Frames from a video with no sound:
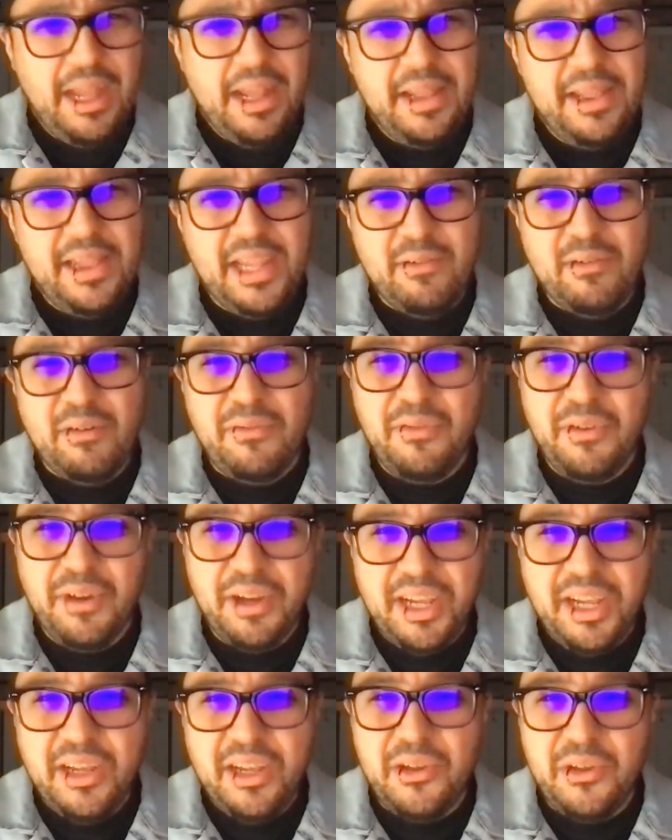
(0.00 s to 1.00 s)
Never
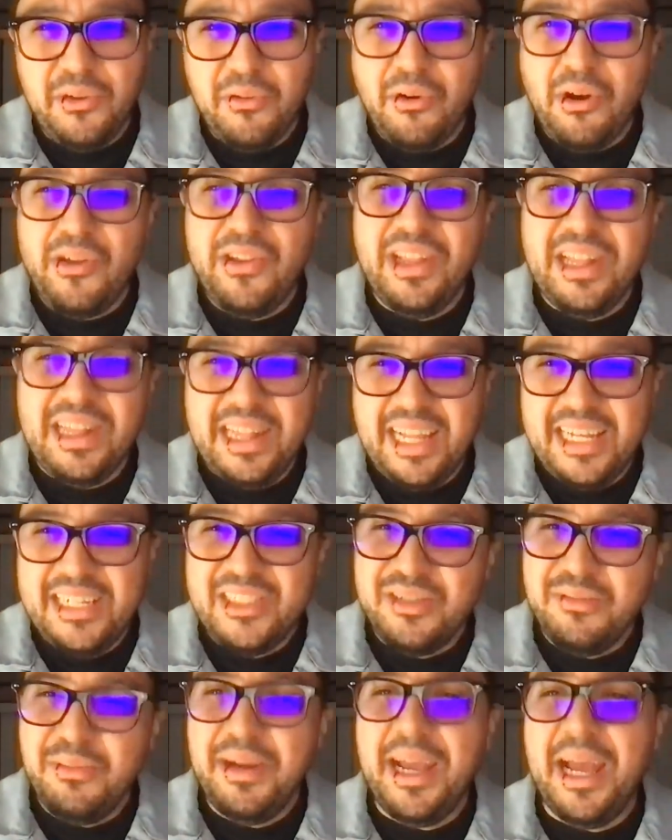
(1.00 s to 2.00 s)
forget, you are the light
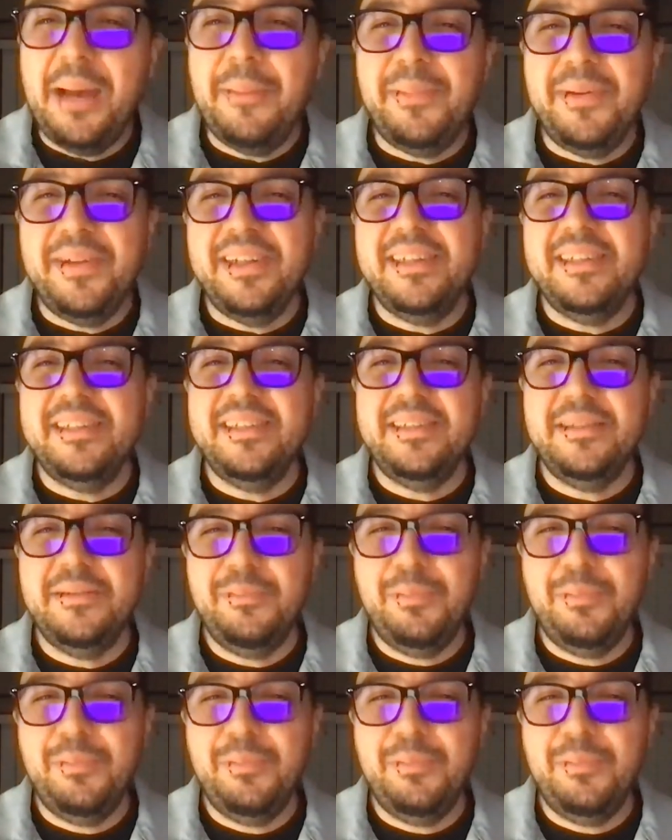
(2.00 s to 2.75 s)
to my happiness.